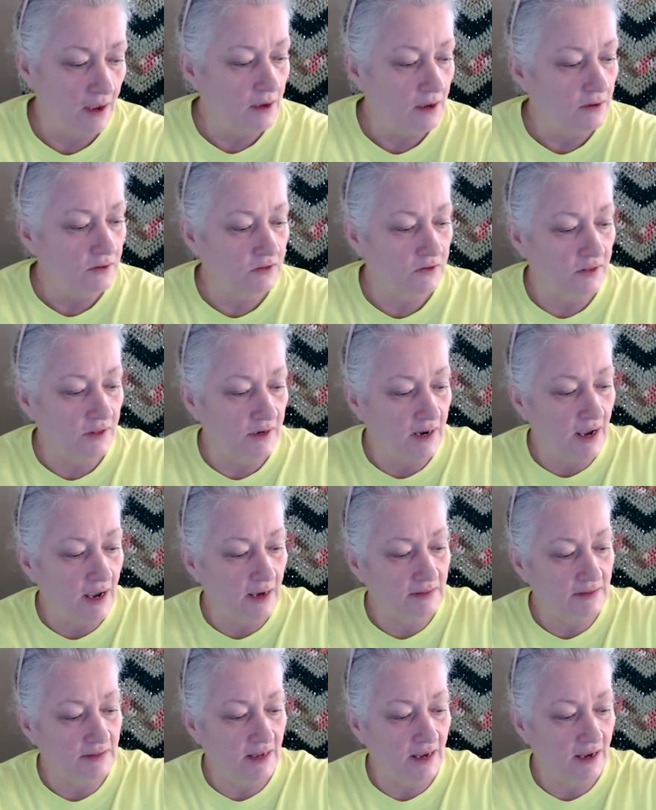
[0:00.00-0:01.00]
So the
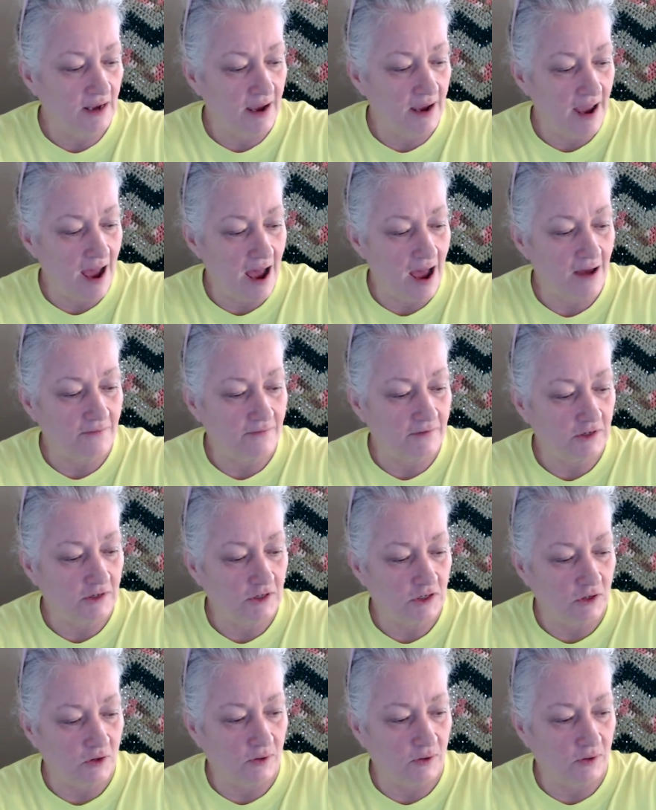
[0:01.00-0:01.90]
next thing I have to show